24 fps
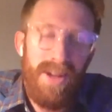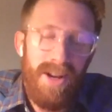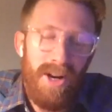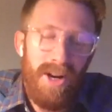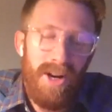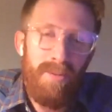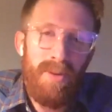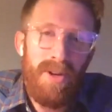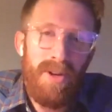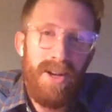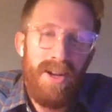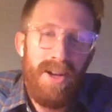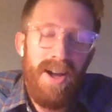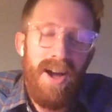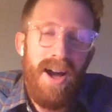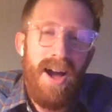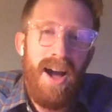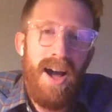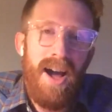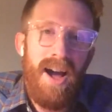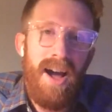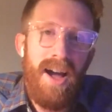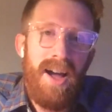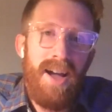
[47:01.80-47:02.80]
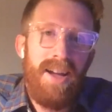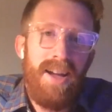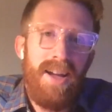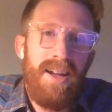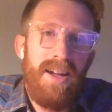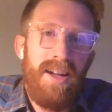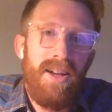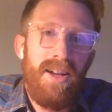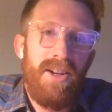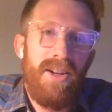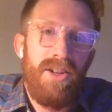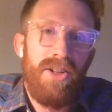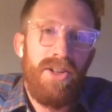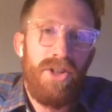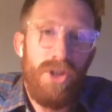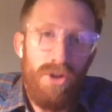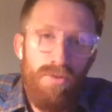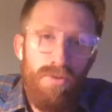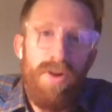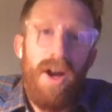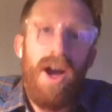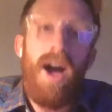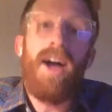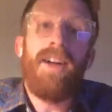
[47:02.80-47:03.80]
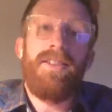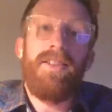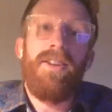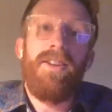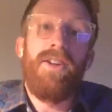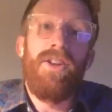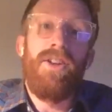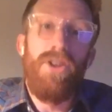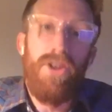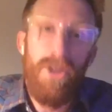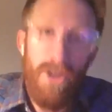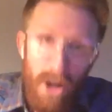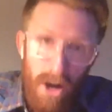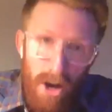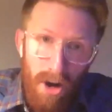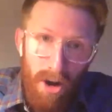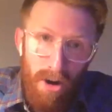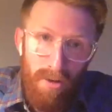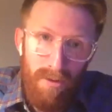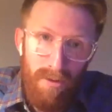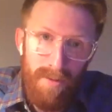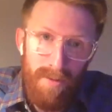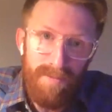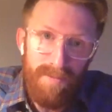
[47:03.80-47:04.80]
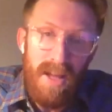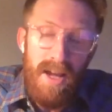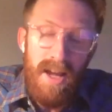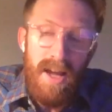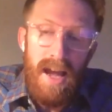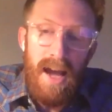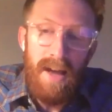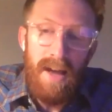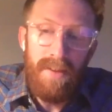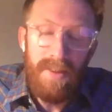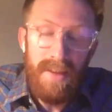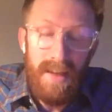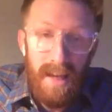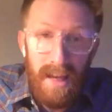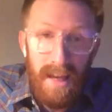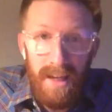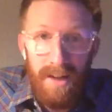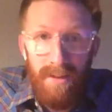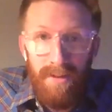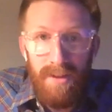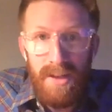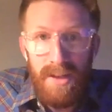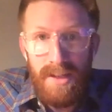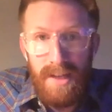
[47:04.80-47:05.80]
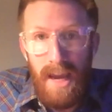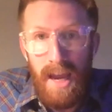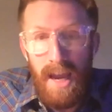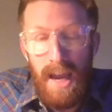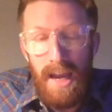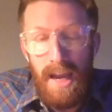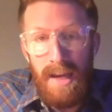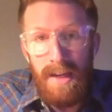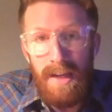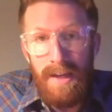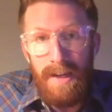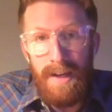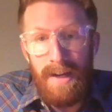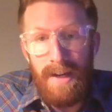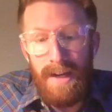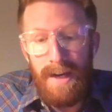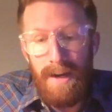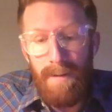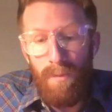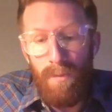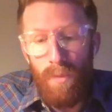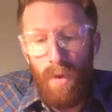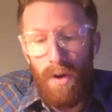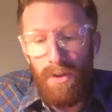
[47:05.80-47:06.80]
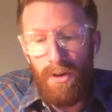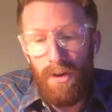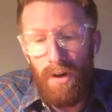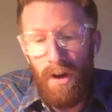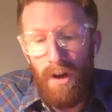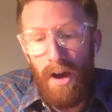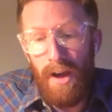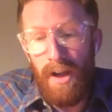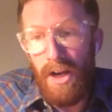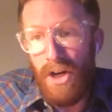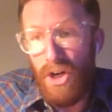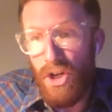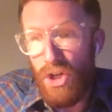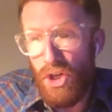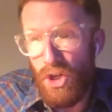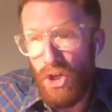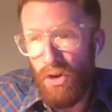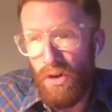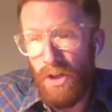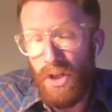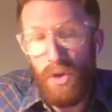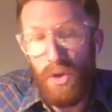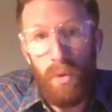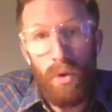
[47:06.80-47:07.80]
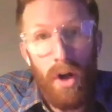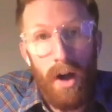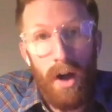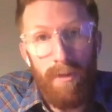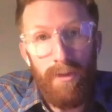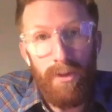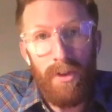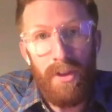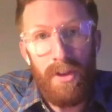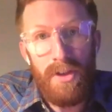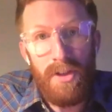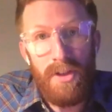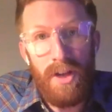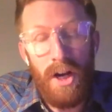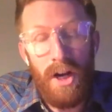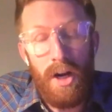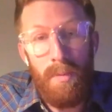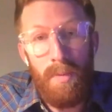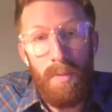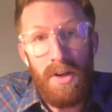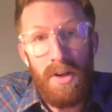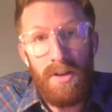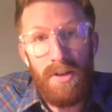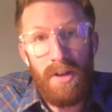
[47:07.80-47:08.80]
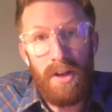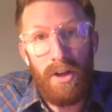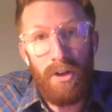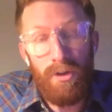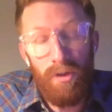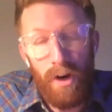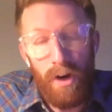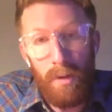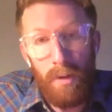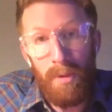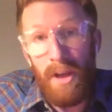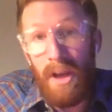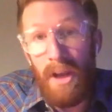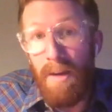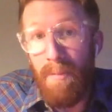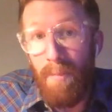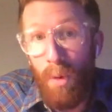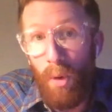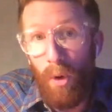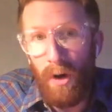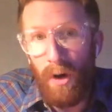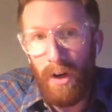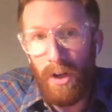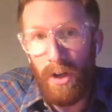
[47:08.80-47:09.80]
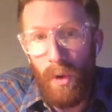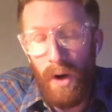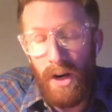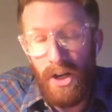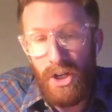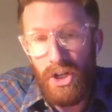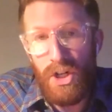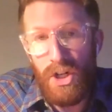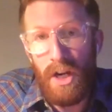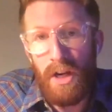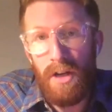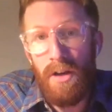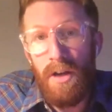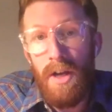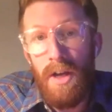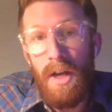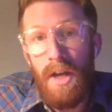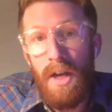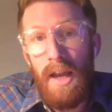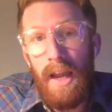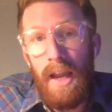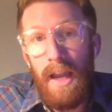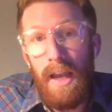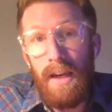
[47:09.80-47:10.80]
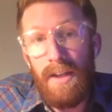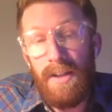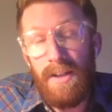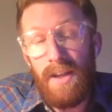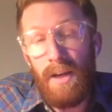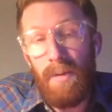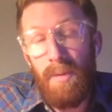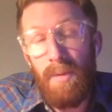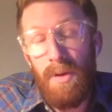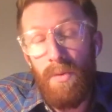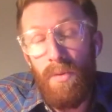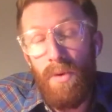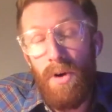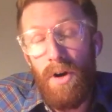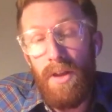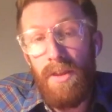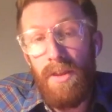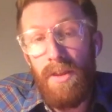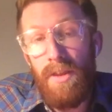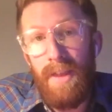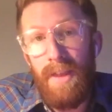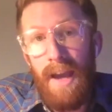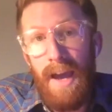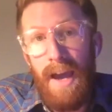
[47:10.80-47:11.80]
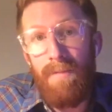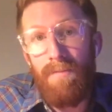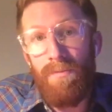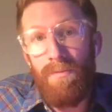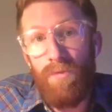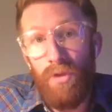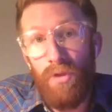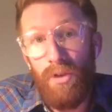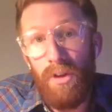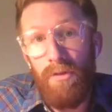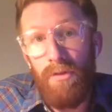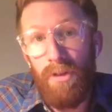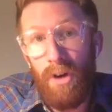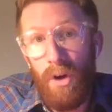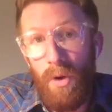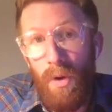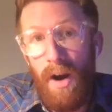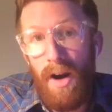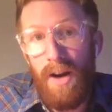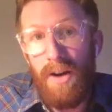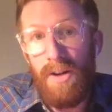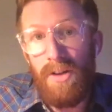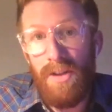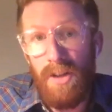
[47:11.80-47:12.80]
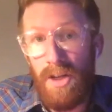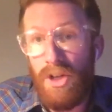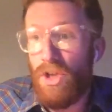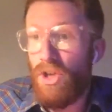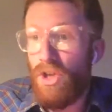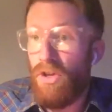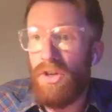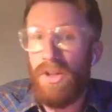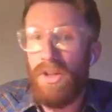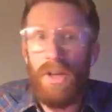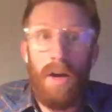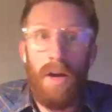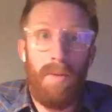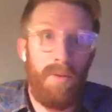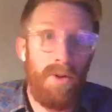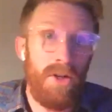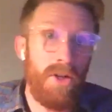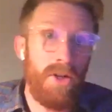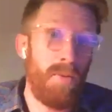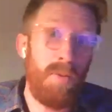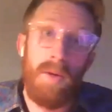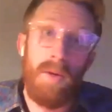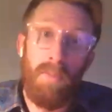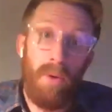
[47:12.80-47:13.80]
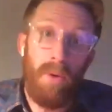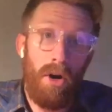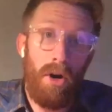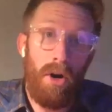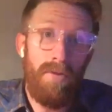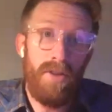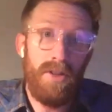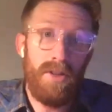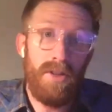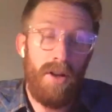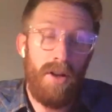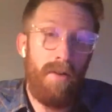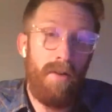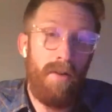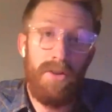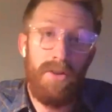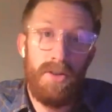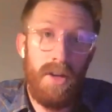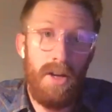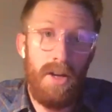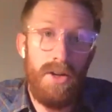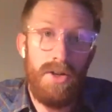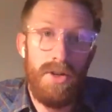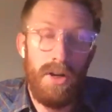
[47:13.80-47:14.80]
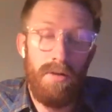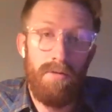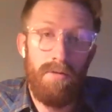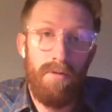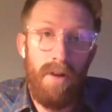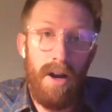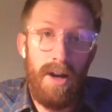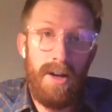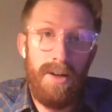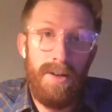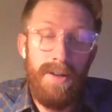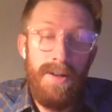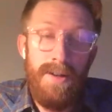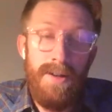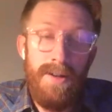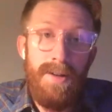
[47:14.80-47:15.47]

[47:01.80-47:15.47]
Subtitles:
therapy? I do not know. At the end of the day, whether or not insurance will cover this therapy is an incredibly important question. And it's going to be one that really requires the insurance companies to be part of this conversation, right?